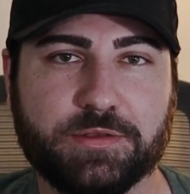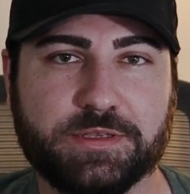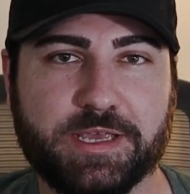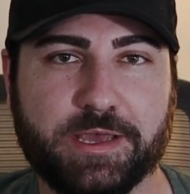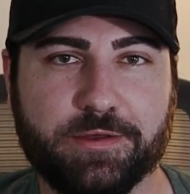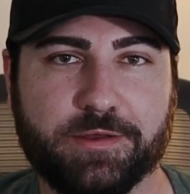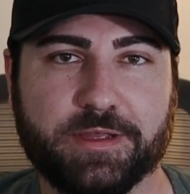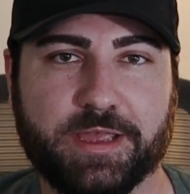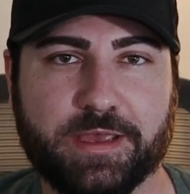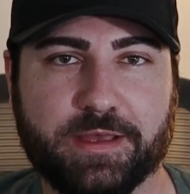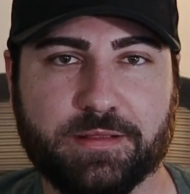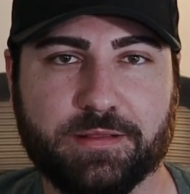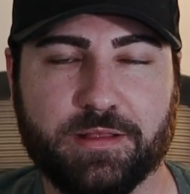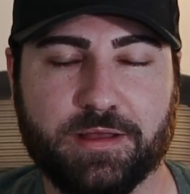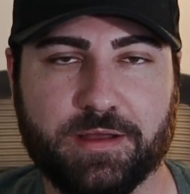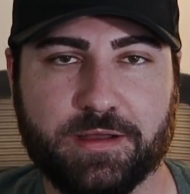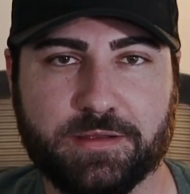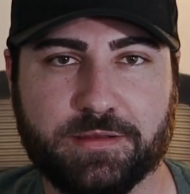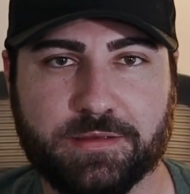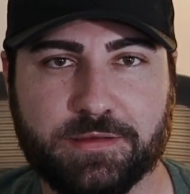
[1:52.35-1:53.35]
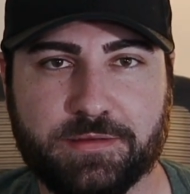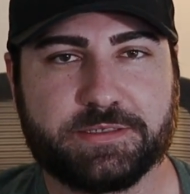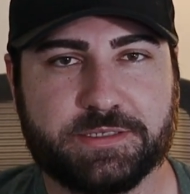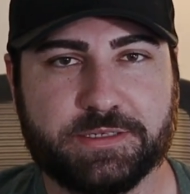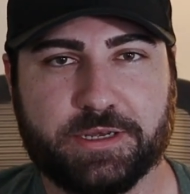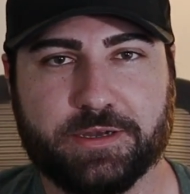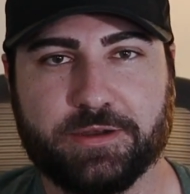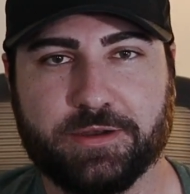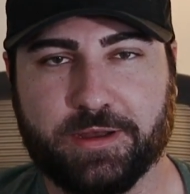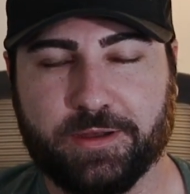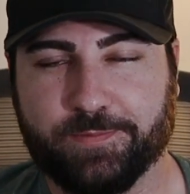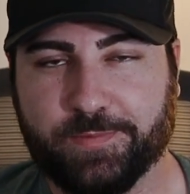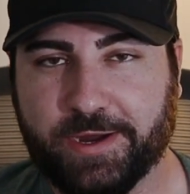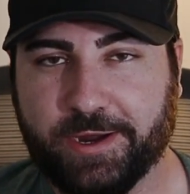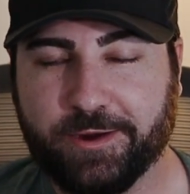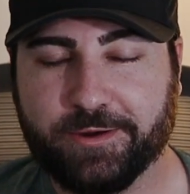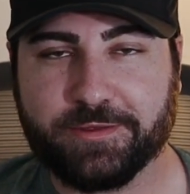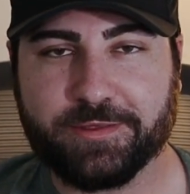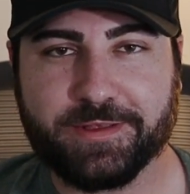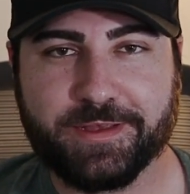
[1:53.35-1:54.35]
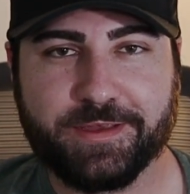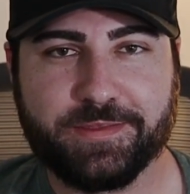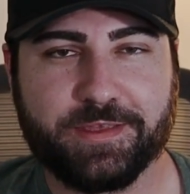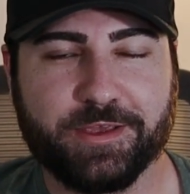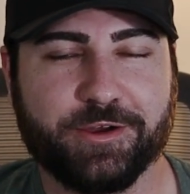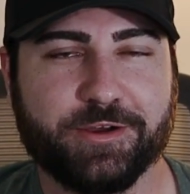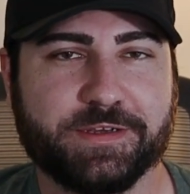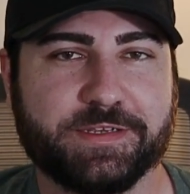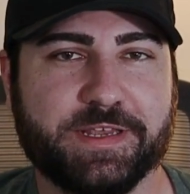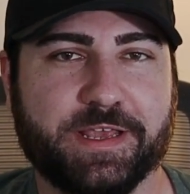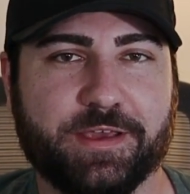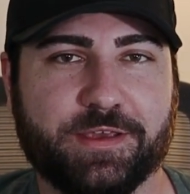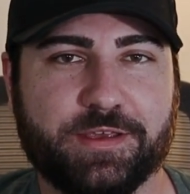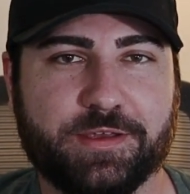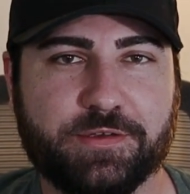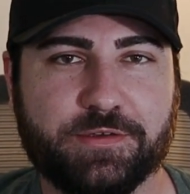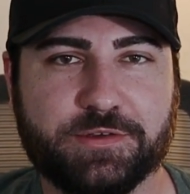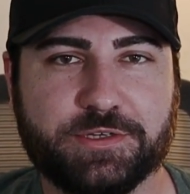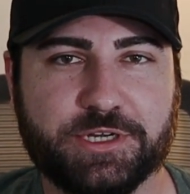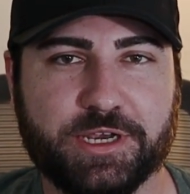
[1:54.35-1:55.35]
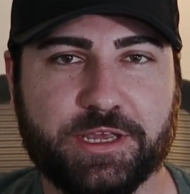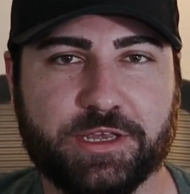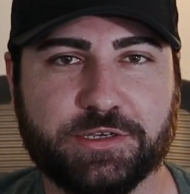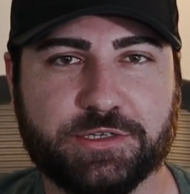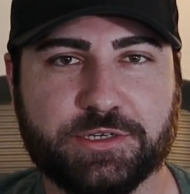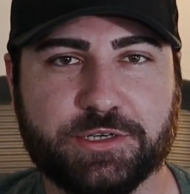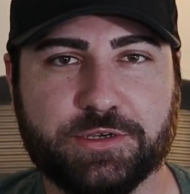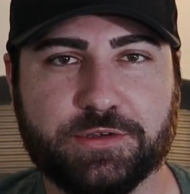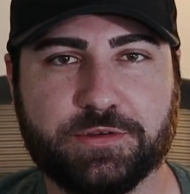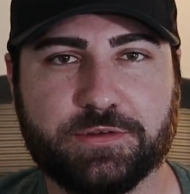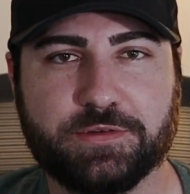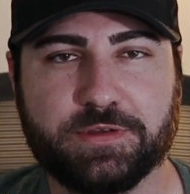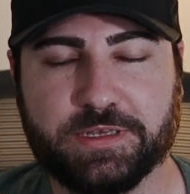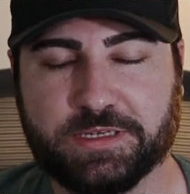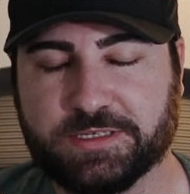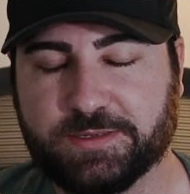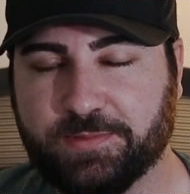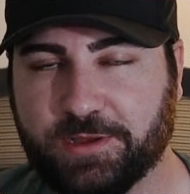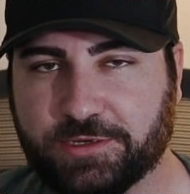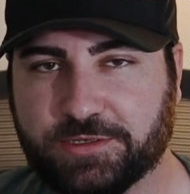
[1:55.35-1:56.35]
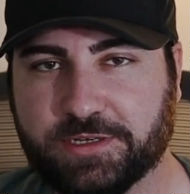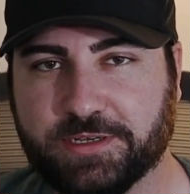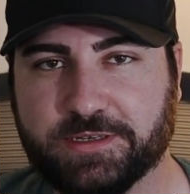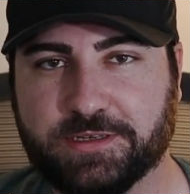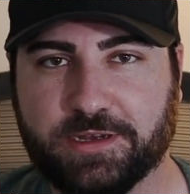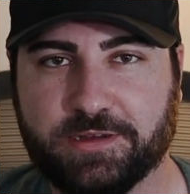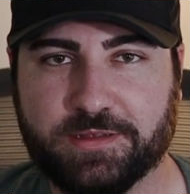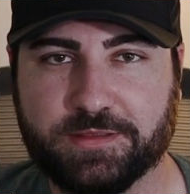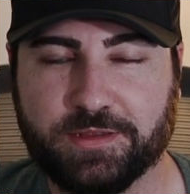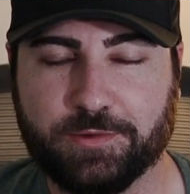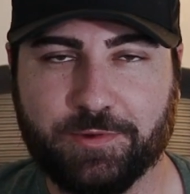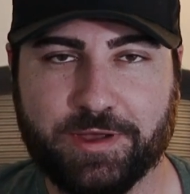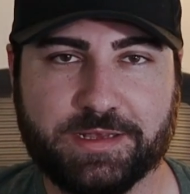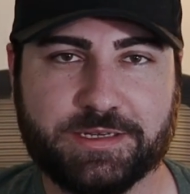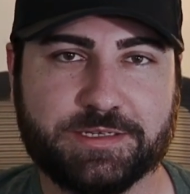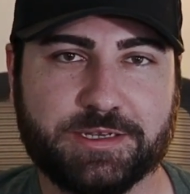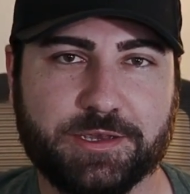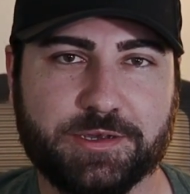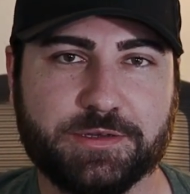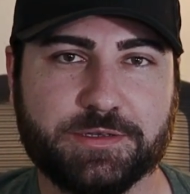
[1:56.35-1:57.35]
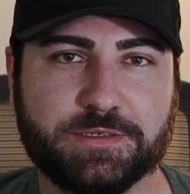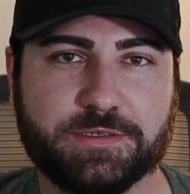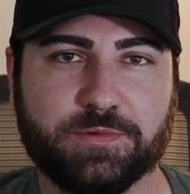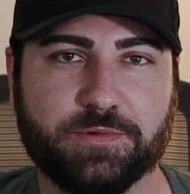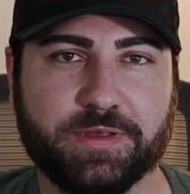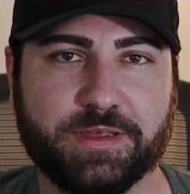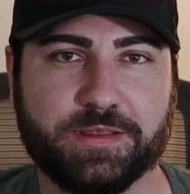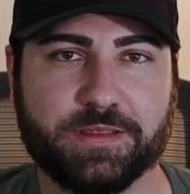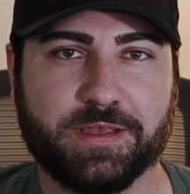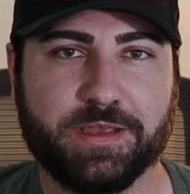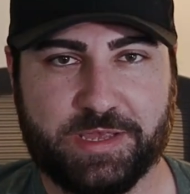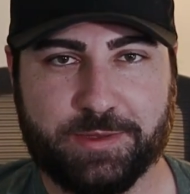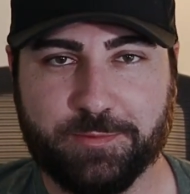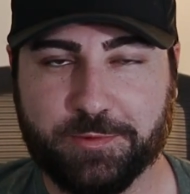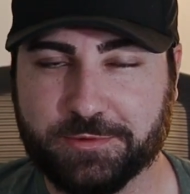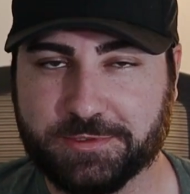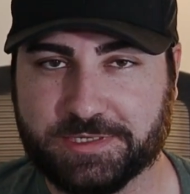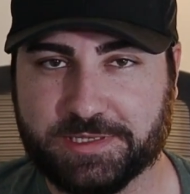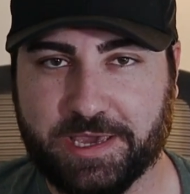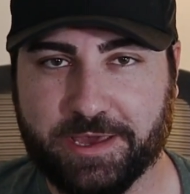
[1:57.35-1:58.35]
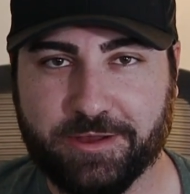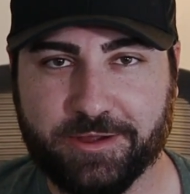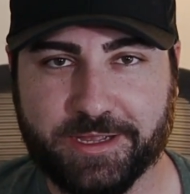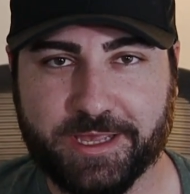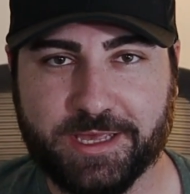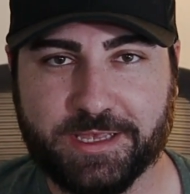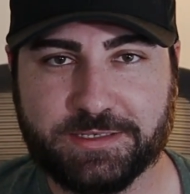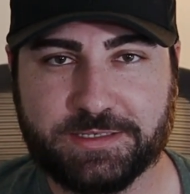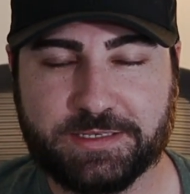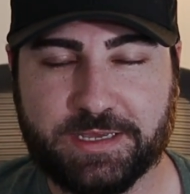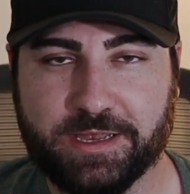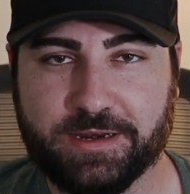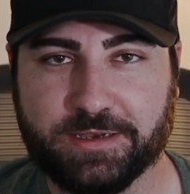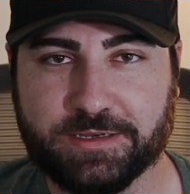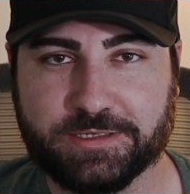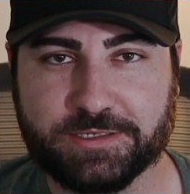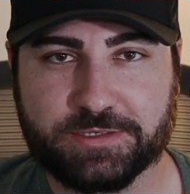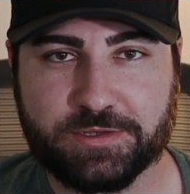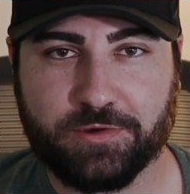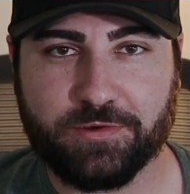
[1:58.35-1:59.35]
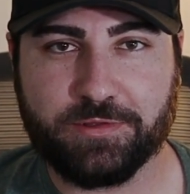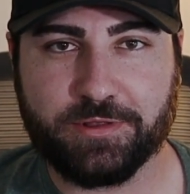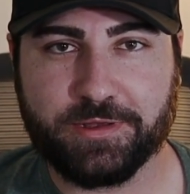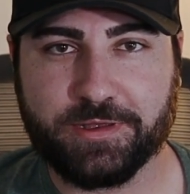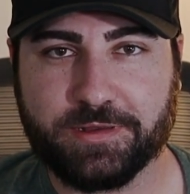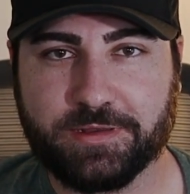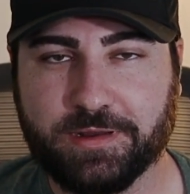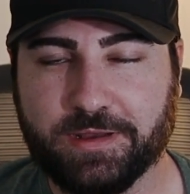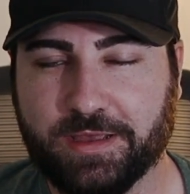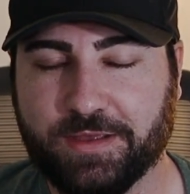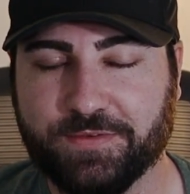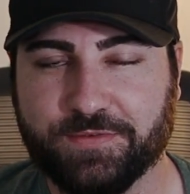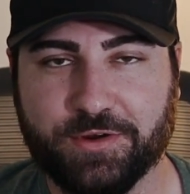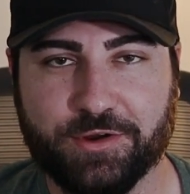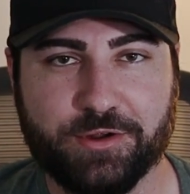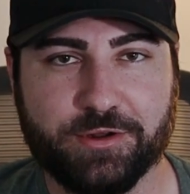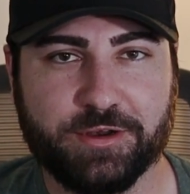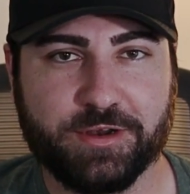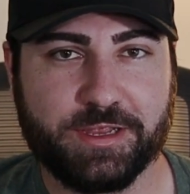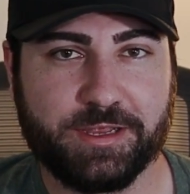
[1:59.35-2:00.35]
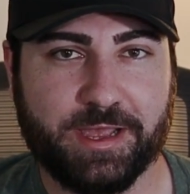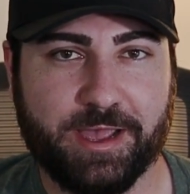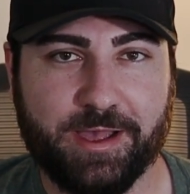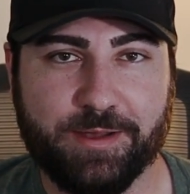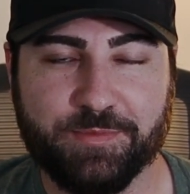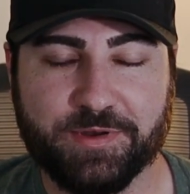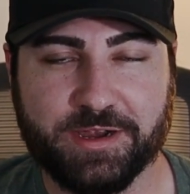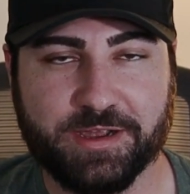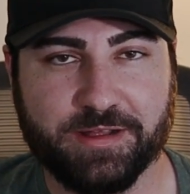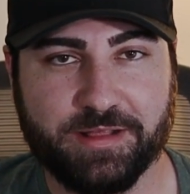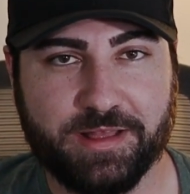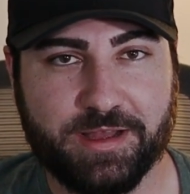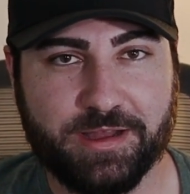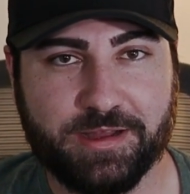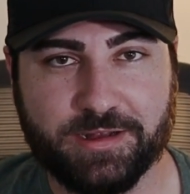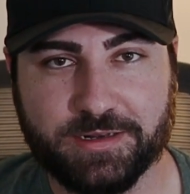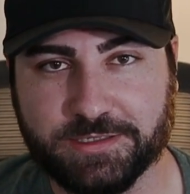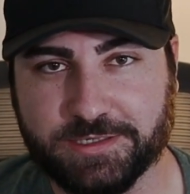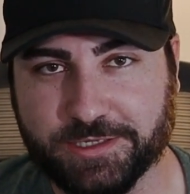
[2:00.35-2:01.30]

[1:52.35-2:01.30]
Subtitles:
tailgate lock. So apparently there's a huge issue, especially on the West Coast, with people's tailgates getting stolen. I've heard it happening a lot on